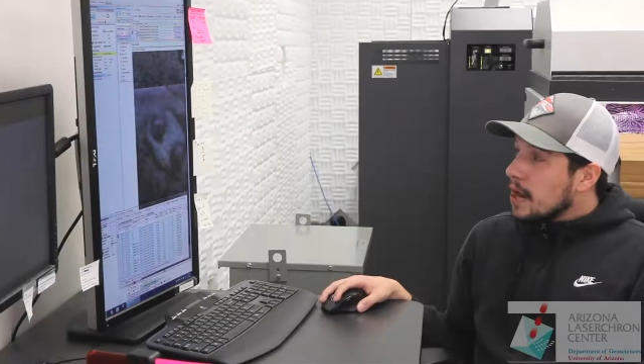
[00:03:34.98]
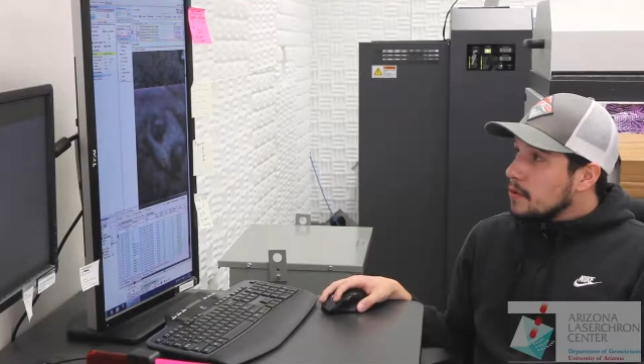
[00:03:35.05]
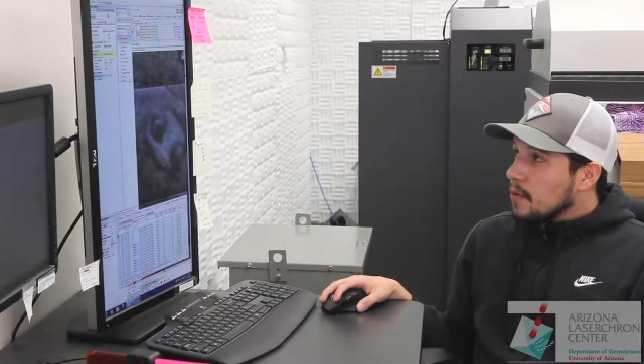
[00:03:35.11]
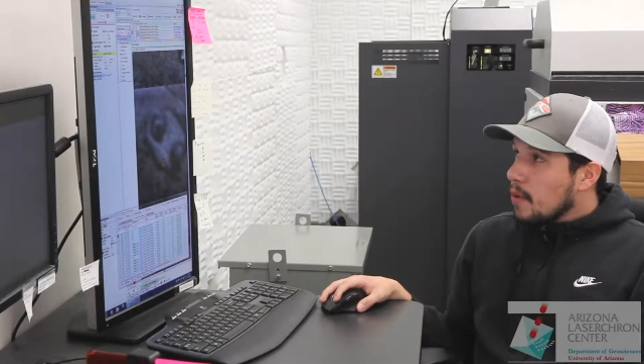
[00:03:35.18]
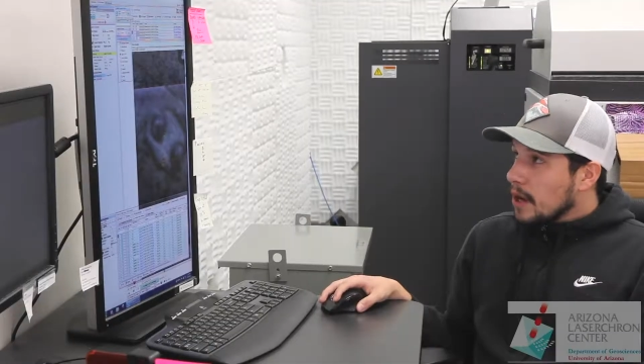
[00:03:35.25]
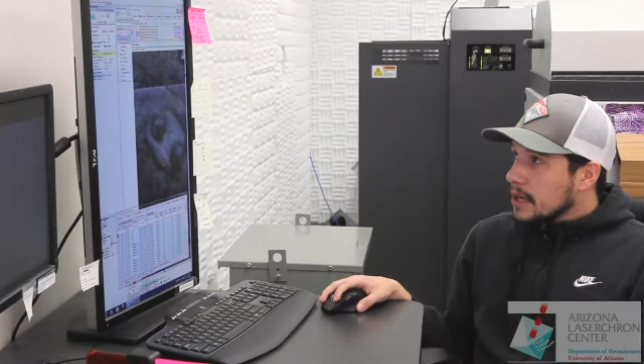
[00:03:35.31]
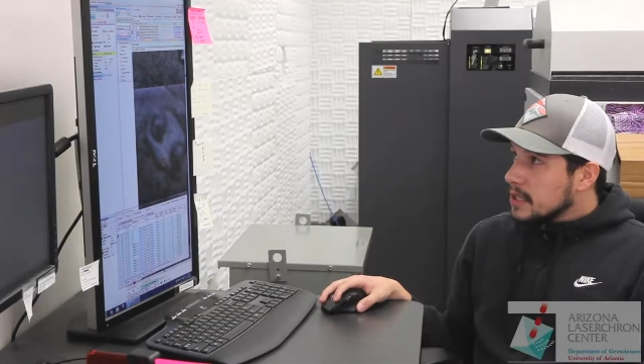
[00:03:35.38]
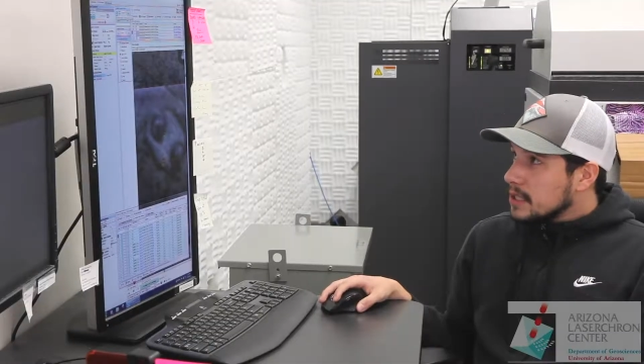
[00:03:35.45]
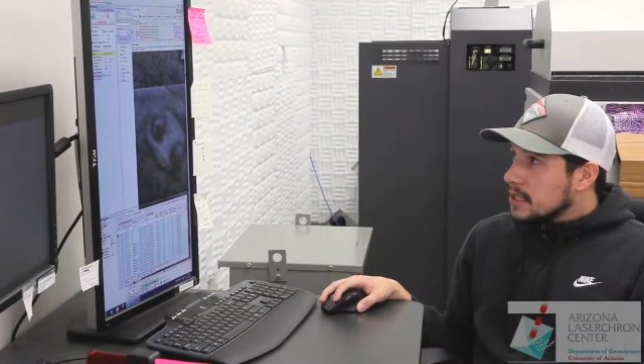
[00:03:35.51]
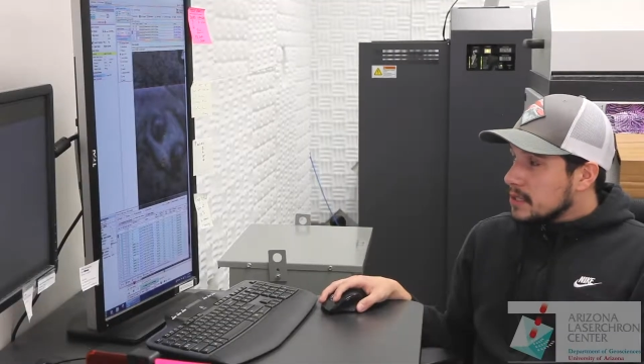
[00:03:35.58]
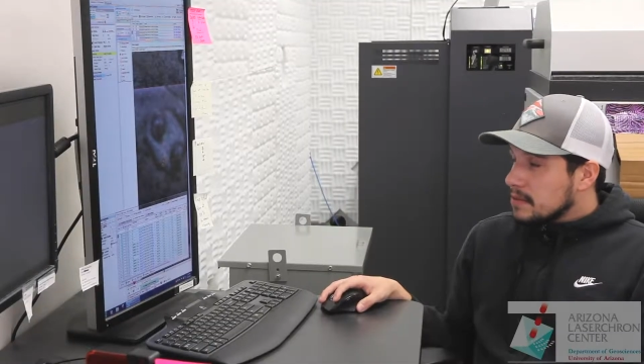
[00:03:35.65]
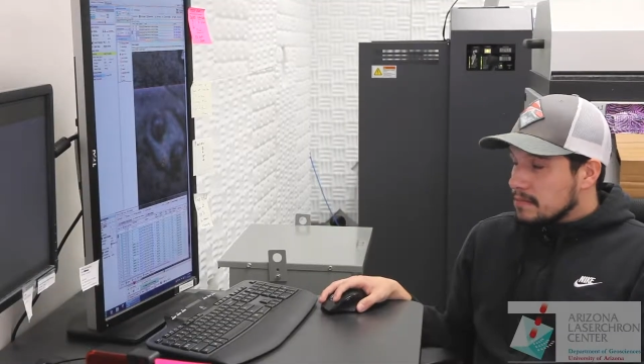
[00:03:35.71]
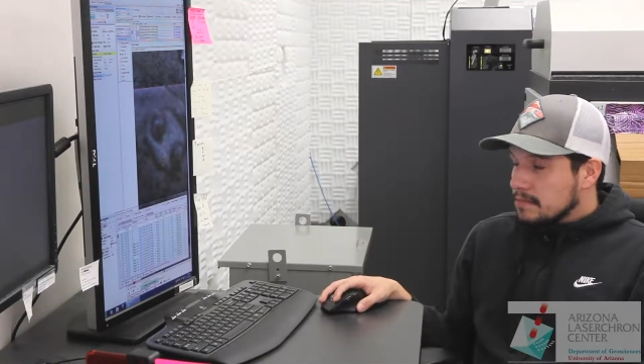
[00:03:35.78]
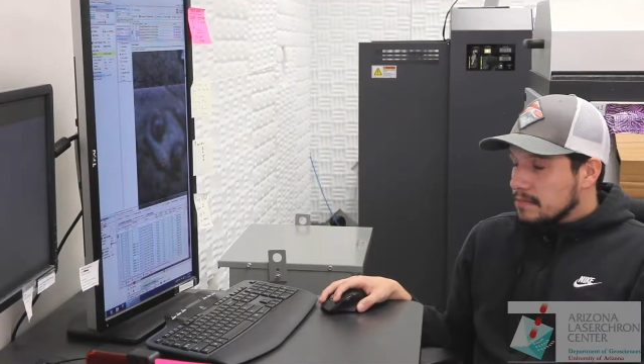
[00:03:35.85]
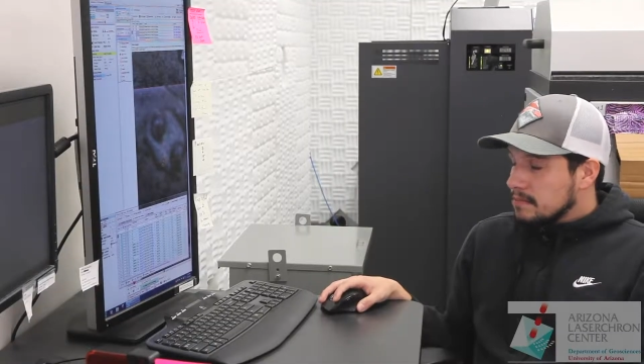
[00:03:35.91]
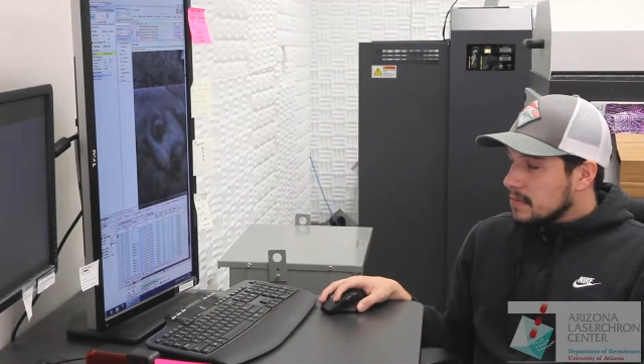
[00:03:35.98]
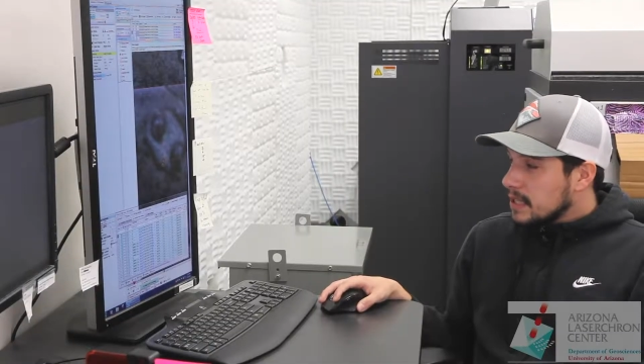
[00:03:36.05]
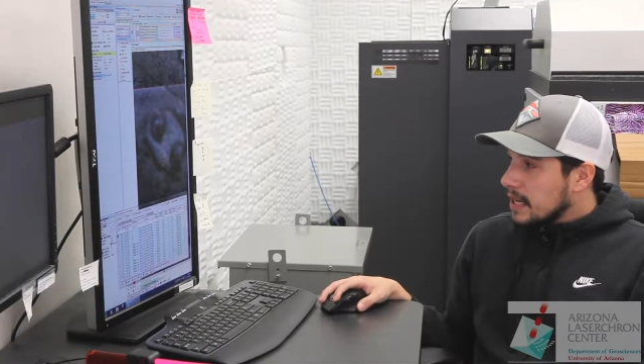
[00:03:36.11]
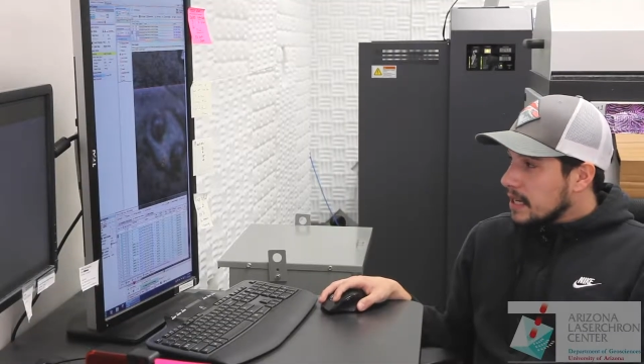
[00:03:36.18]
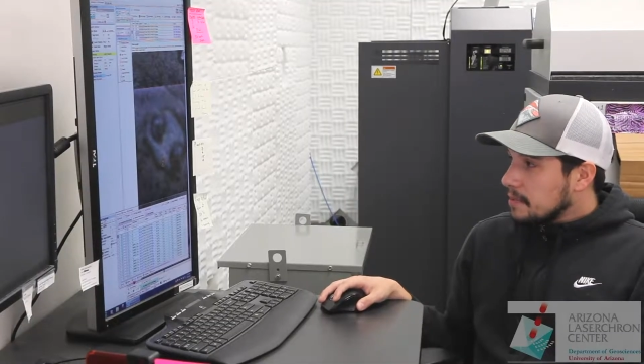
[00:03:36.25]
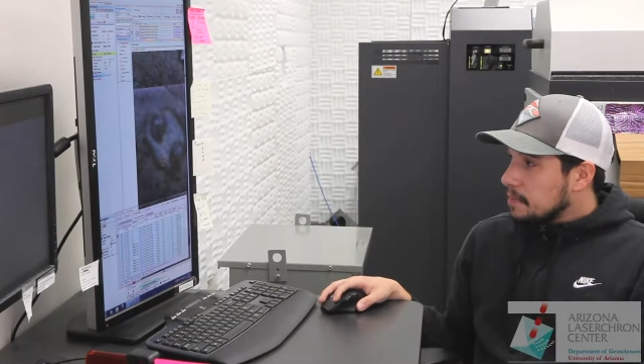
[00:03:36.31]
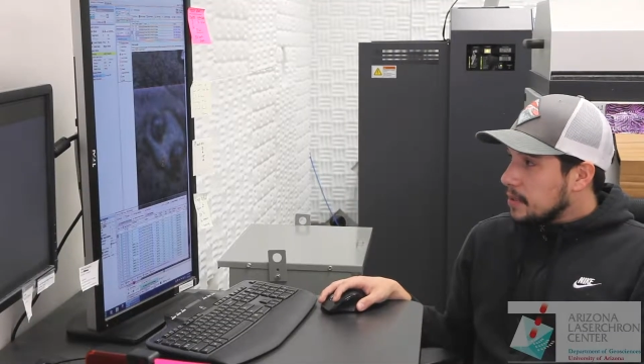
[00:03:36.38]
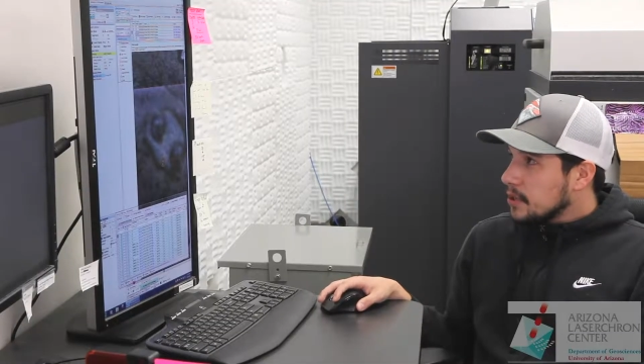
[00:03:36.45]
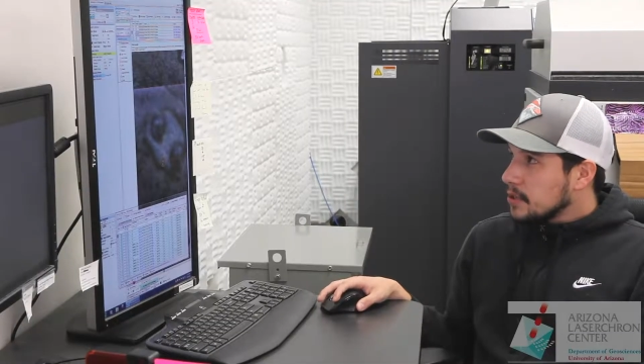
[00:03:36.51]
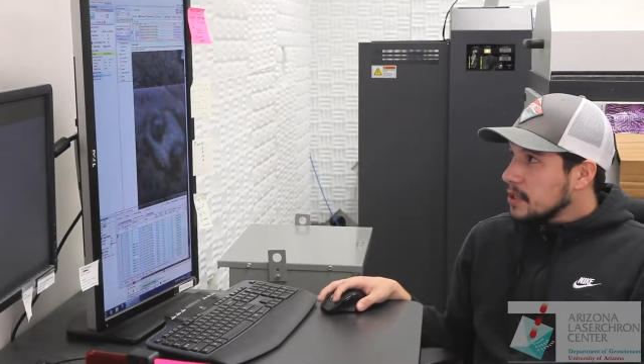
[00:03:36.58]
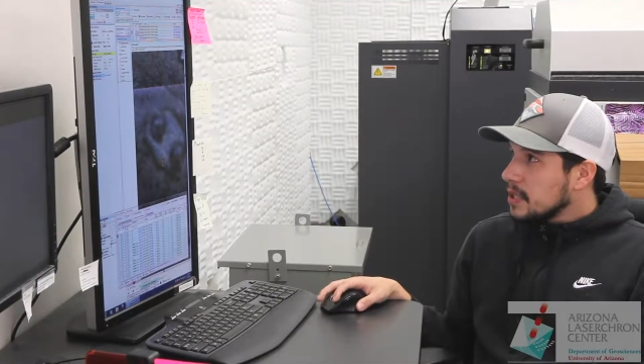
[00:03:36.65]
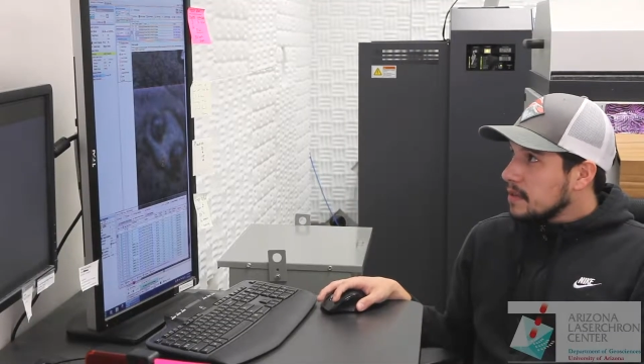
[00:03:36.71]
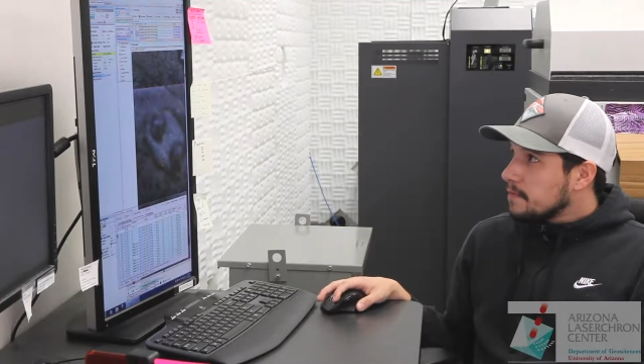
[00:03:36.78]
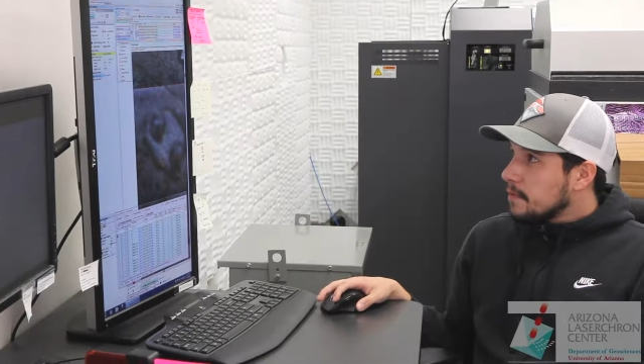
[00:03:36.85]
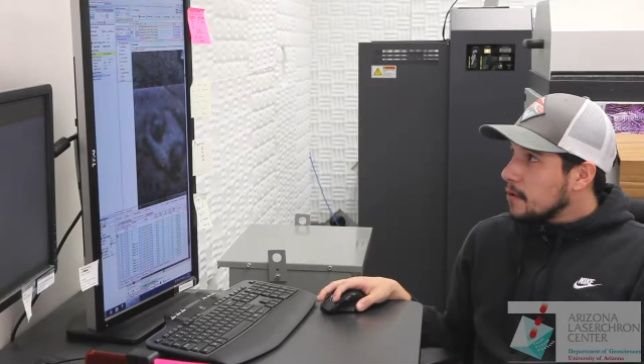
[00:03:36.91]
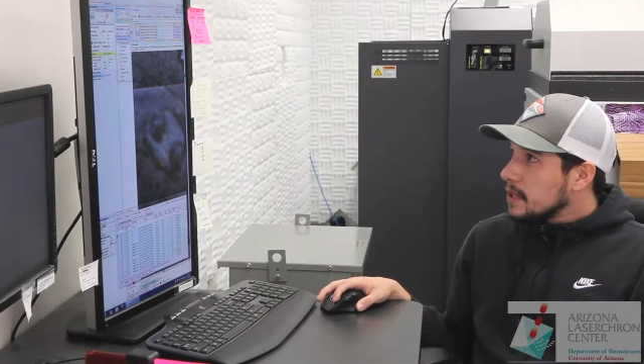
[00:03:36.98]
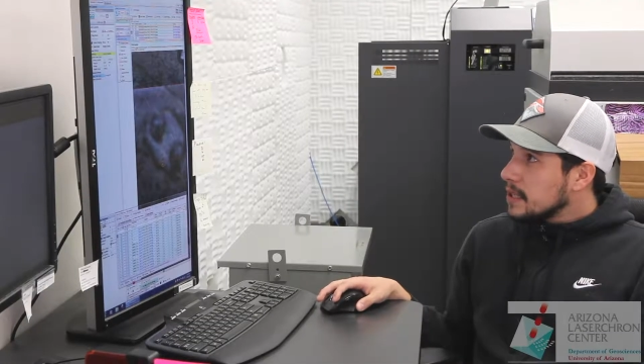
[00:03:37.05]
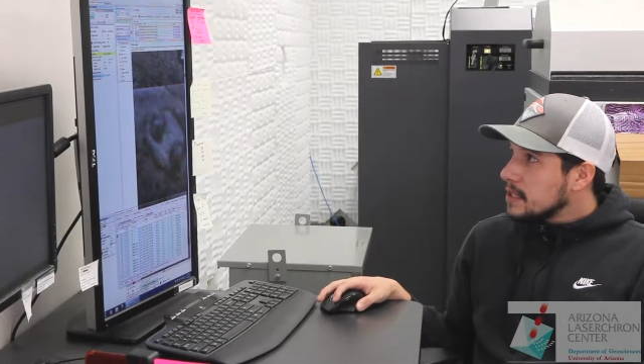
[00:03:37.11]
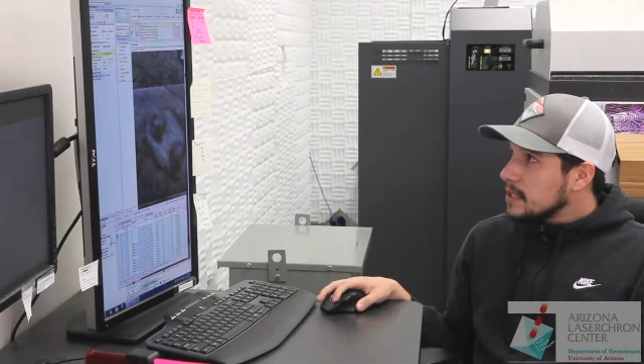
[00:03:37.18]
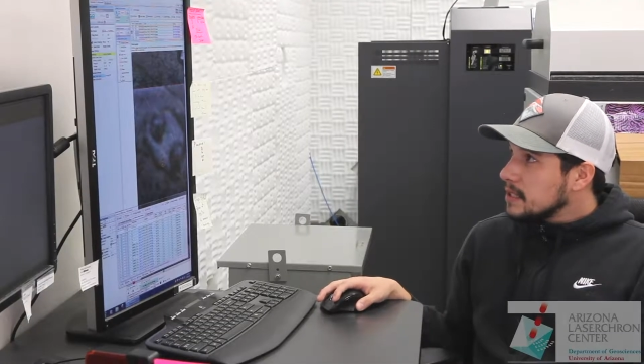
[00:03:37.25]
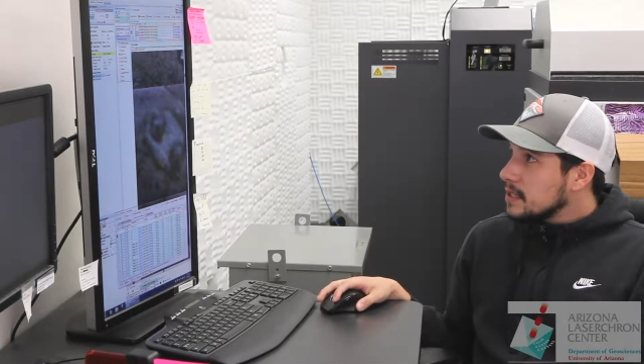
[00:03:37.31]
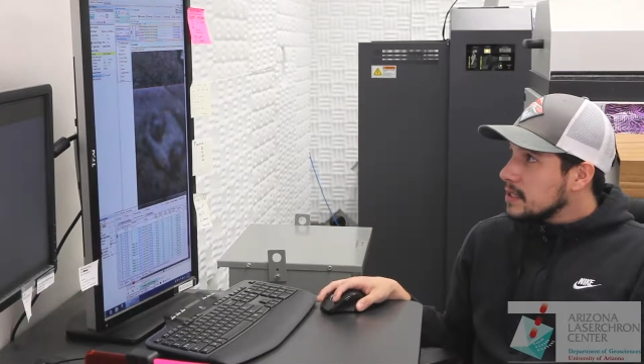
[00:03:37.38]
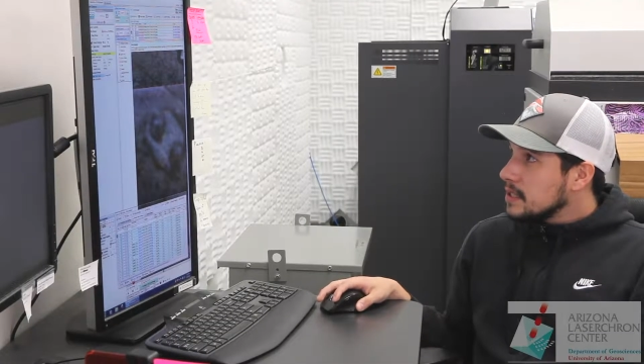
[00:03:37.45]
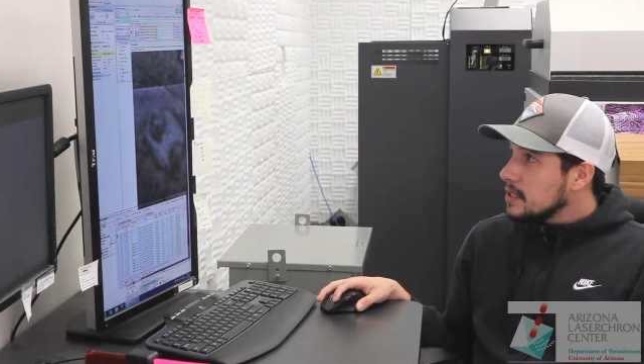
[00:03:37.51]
we want to just get it purely in focus.